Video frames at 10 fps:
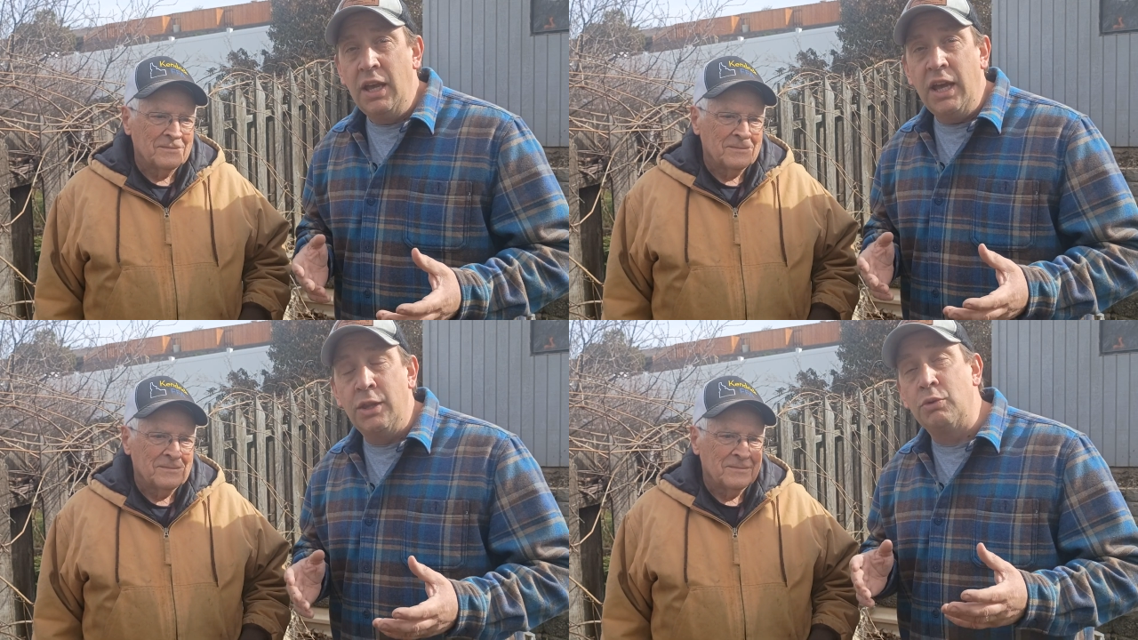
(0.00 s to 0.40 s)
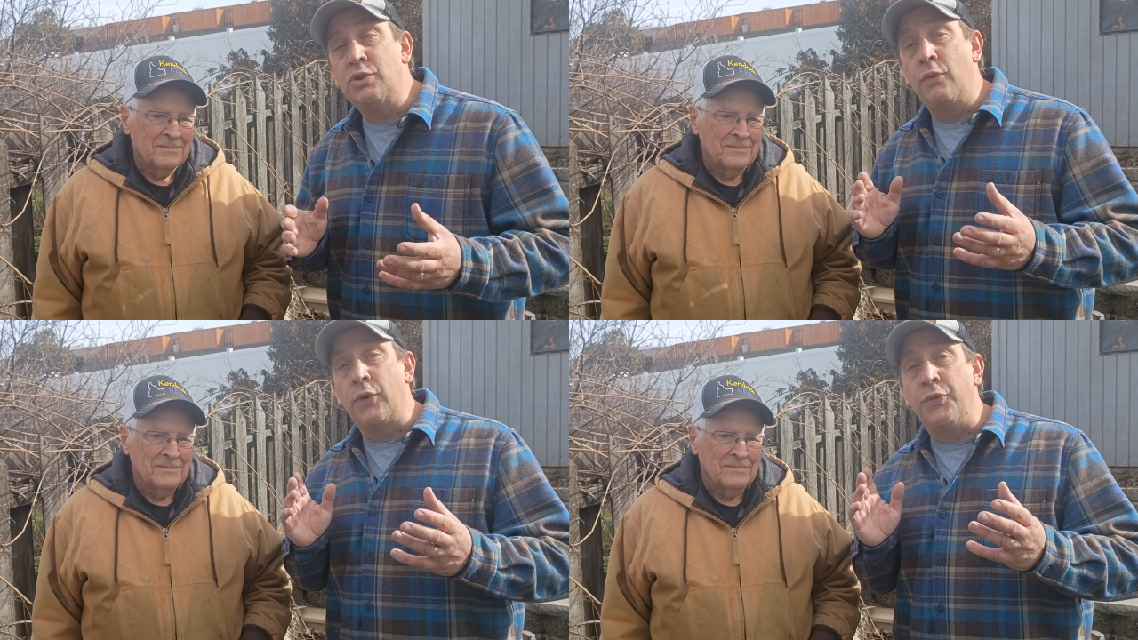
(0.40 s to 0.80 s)
Speaker 1: and there
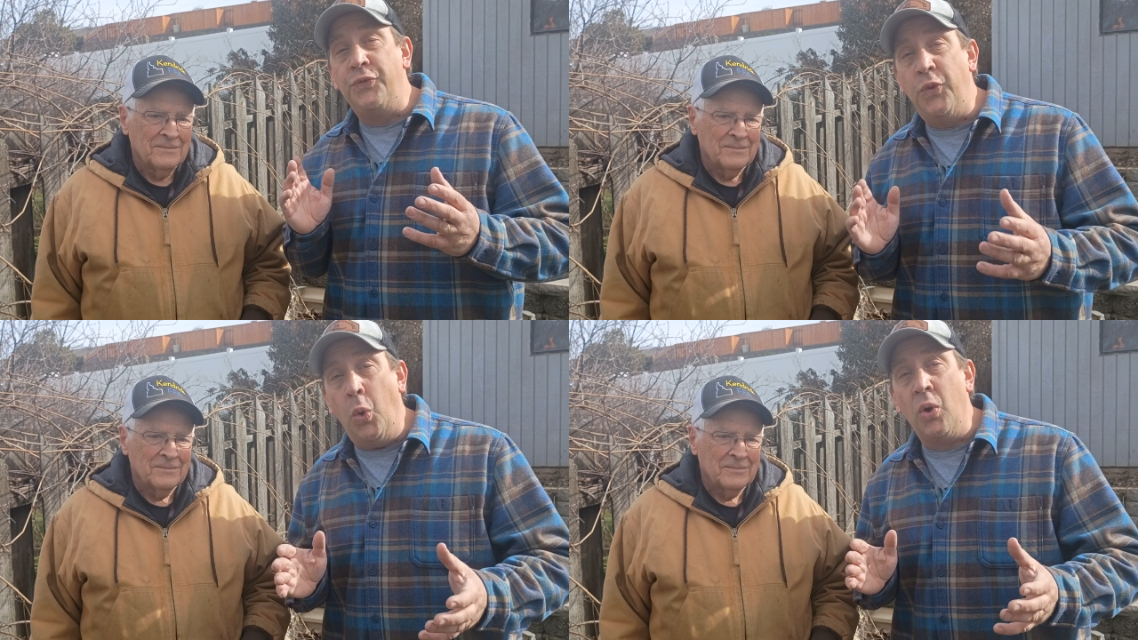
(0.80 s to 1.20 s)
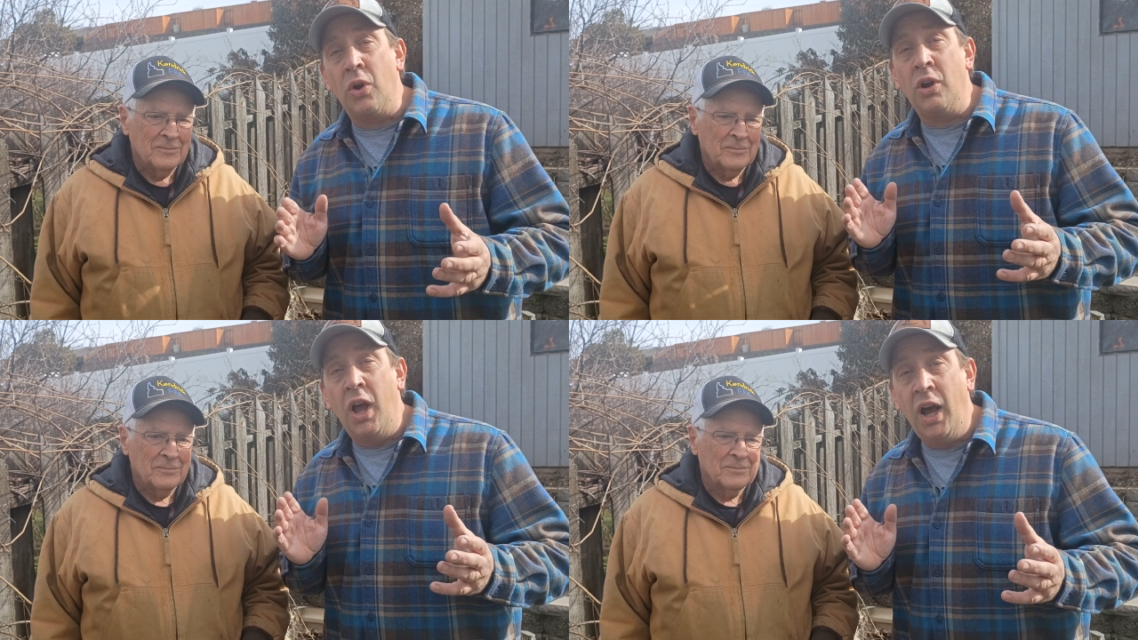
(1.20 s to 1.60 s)
was over
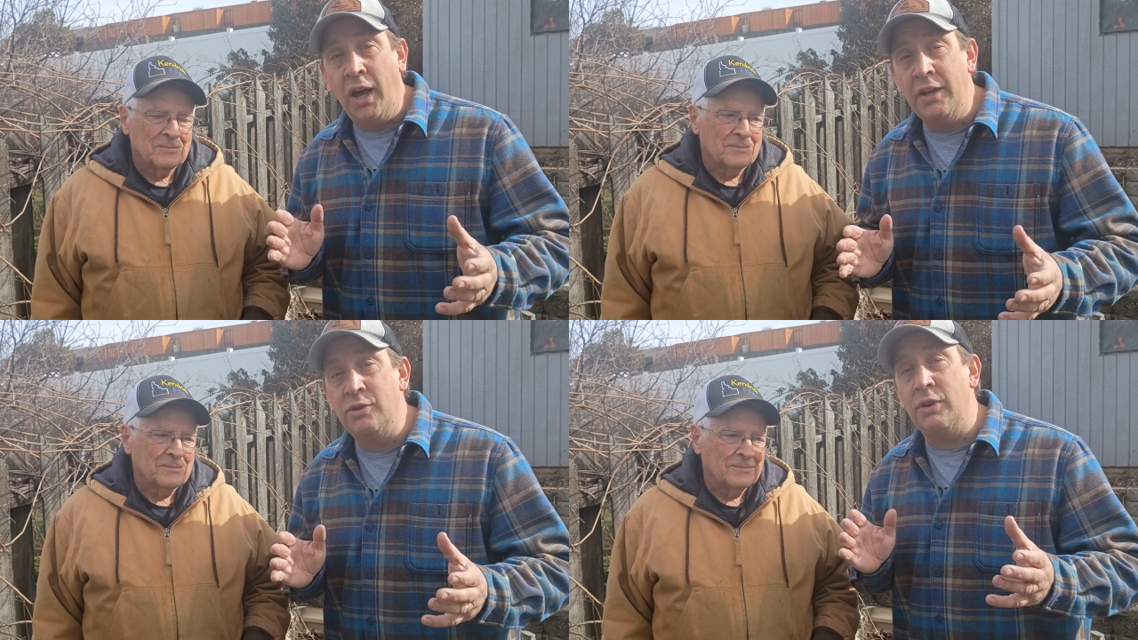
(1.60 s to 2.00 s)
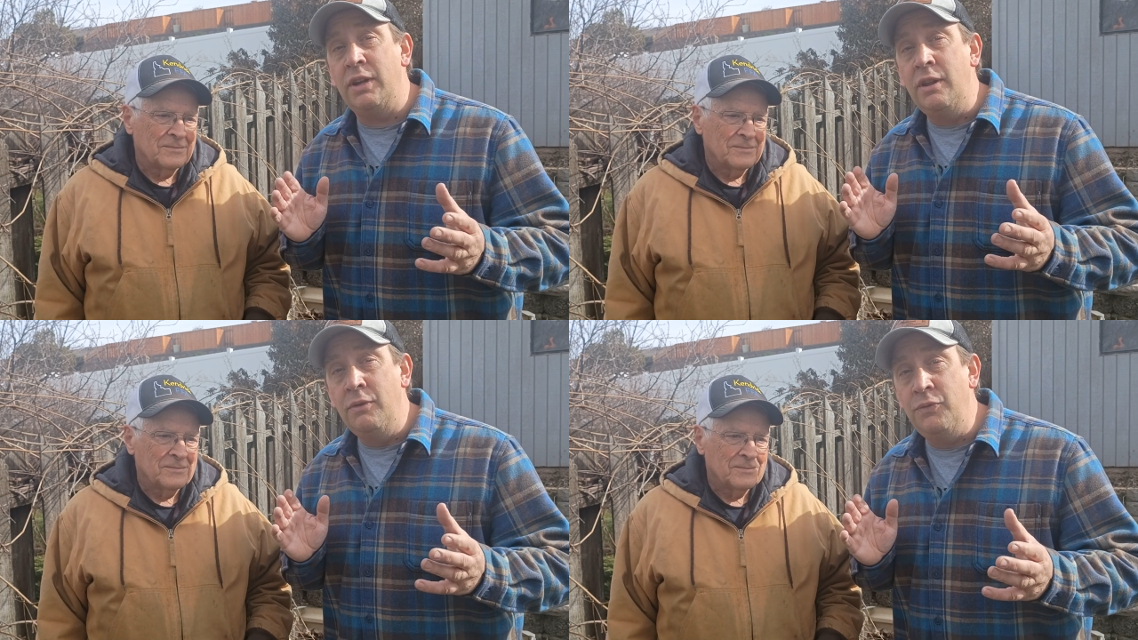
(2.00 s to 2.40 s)

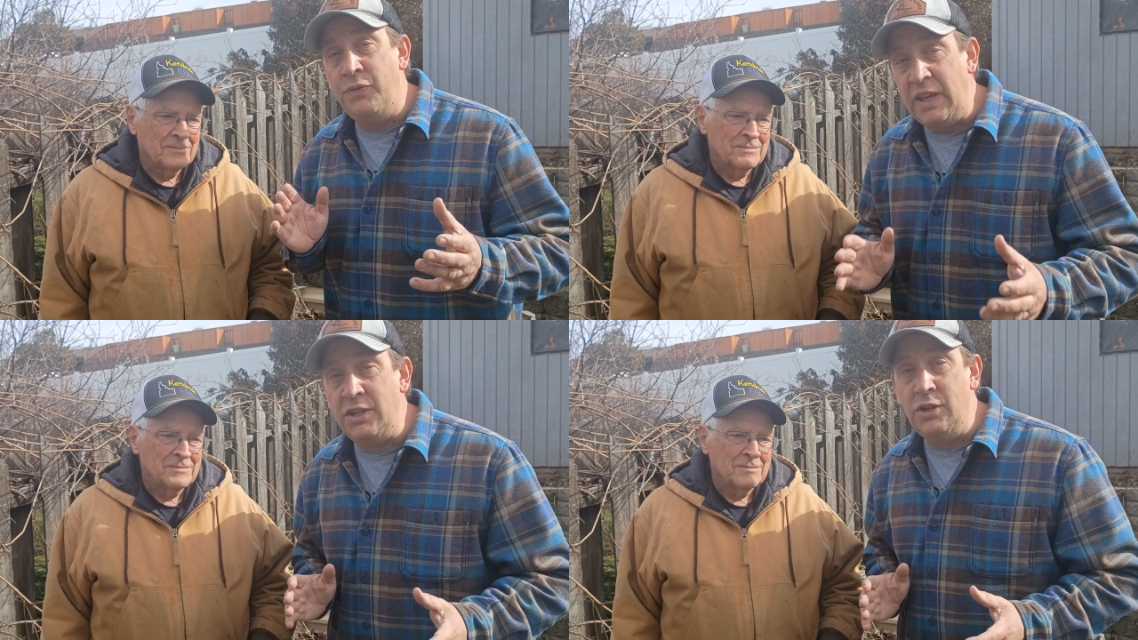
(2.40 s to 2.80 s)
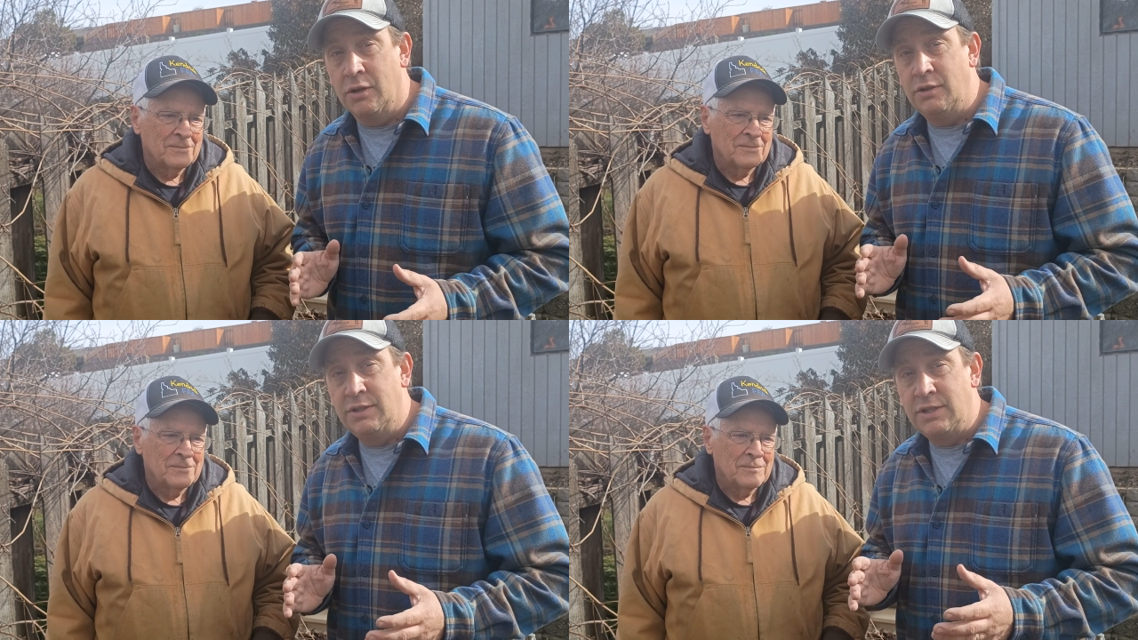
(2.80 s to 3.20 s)
400
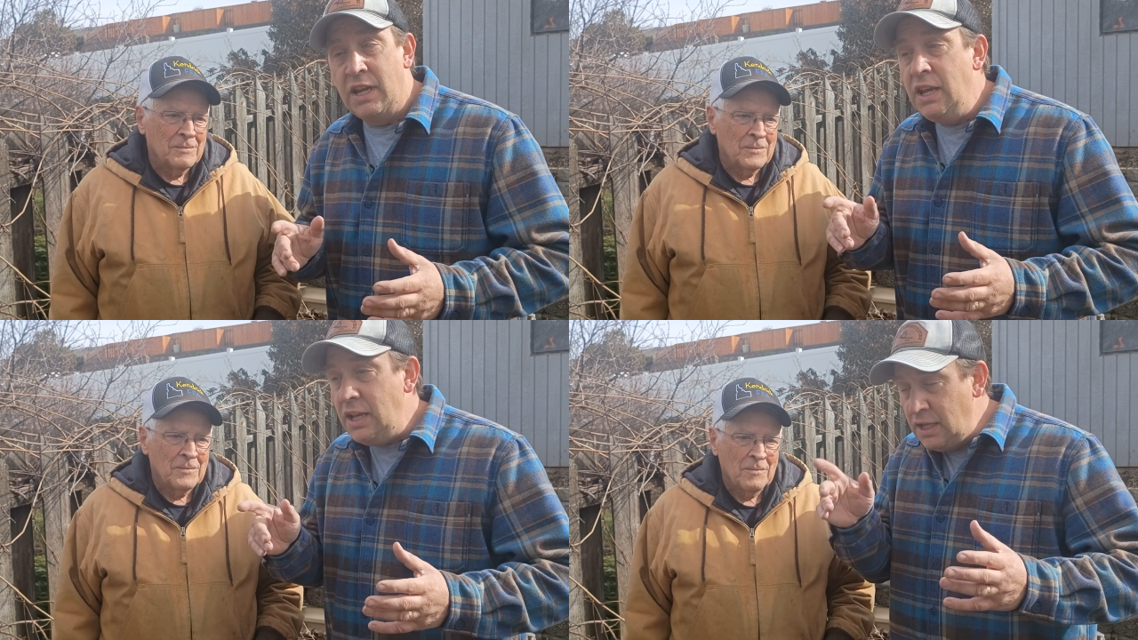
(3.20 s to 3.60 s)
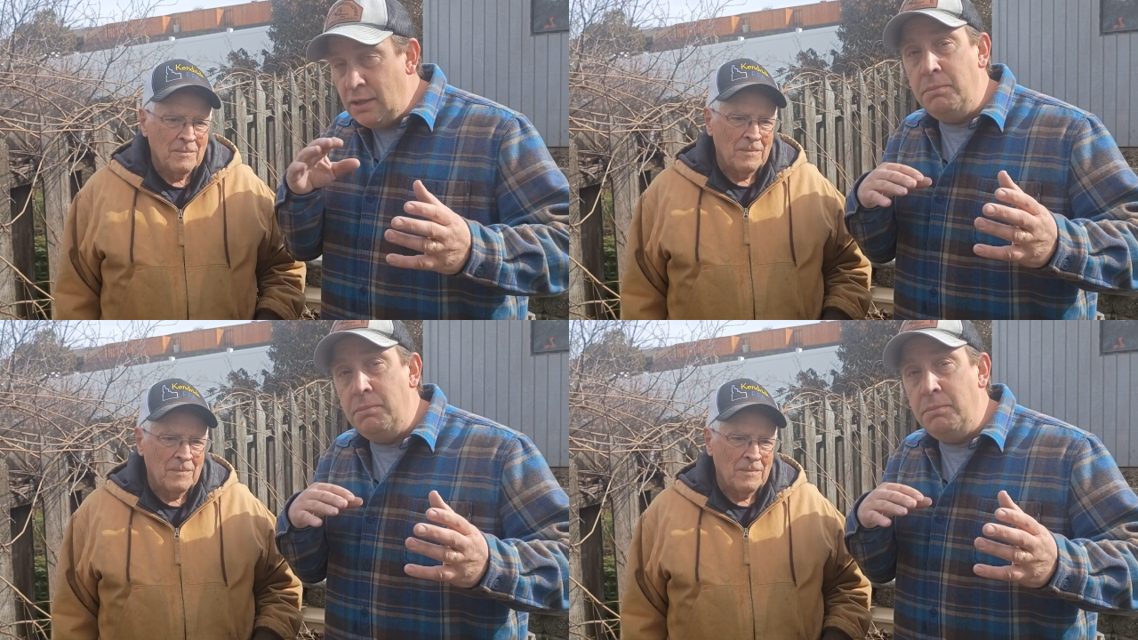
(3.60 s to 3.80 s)
vineyards in the